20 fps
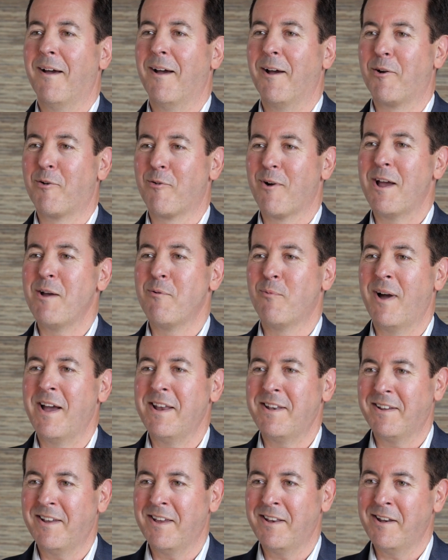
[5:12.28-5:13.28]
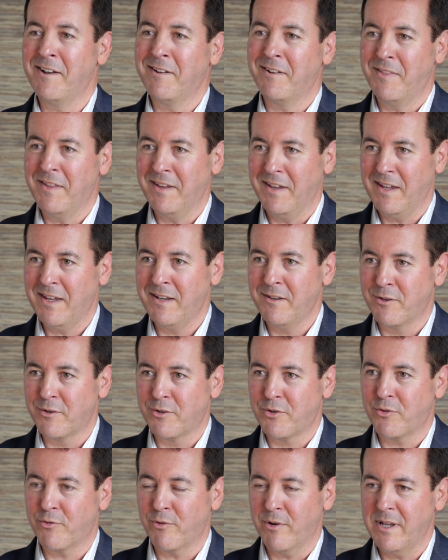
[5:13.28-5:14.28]
A great way to get into the
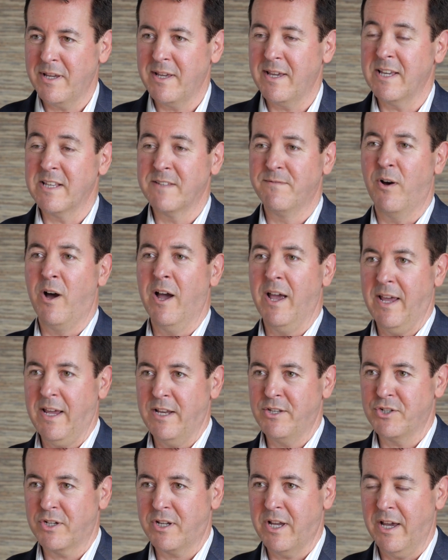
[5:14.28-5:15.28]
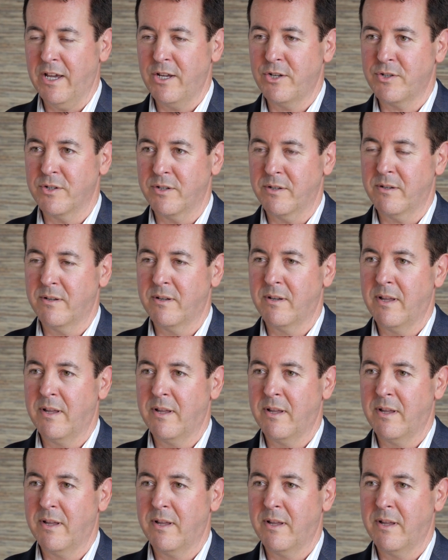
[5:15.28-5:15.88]
industry is via education.